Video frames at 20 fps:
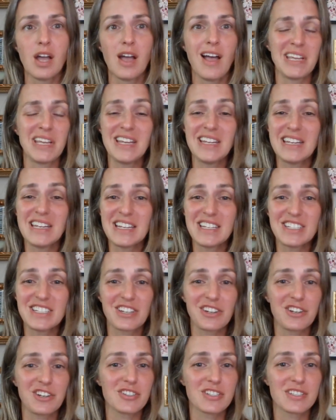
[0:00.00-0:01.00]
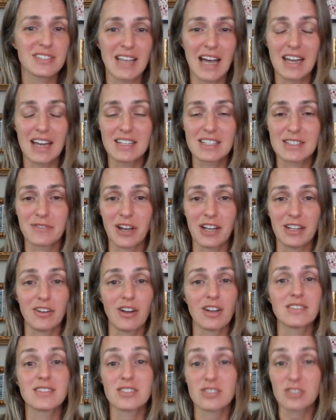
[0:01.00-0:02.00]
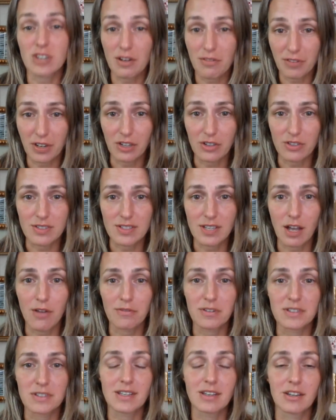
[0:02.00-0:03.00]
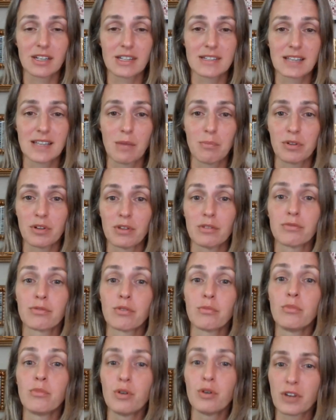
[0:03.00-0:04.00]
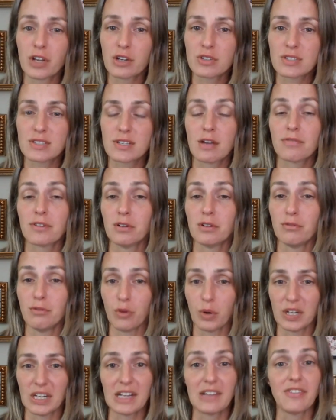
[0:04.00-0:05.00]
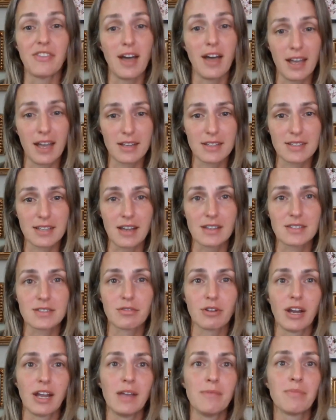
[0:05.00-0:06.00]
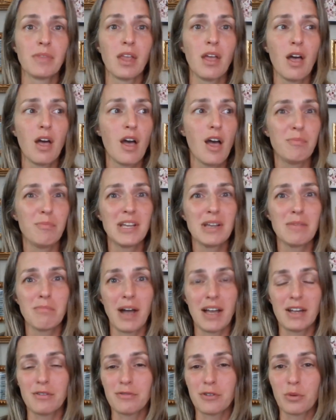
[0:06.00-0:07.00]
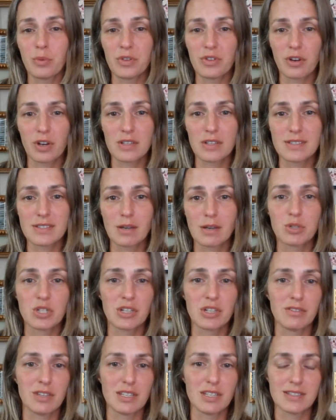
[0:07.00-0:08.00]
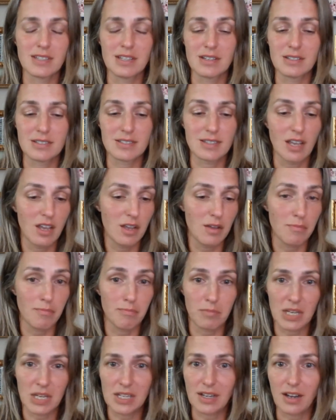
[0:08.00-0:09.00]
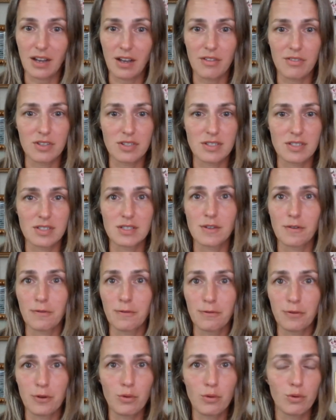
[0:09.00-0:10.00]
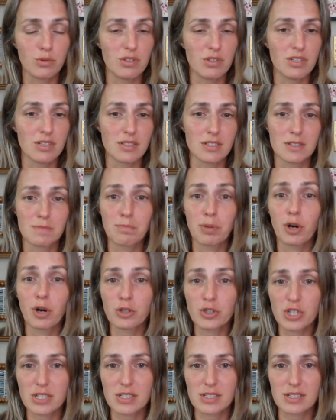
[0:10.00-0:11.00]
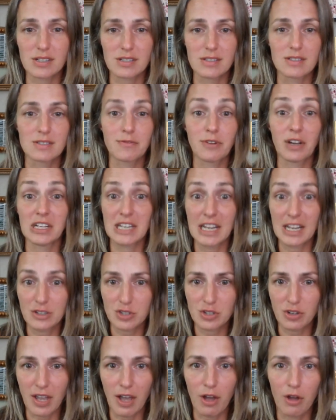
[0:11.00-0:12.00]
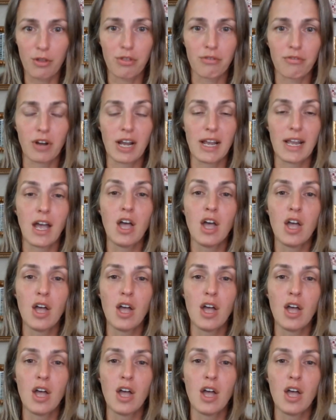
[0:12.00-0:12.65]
Eating until you're satisfied, not stuffing yourself, is a good example of removing yourself and avoiding the excess, right? Being mindful with your consumption. This is media, this is food, this is purchases, financial health, right?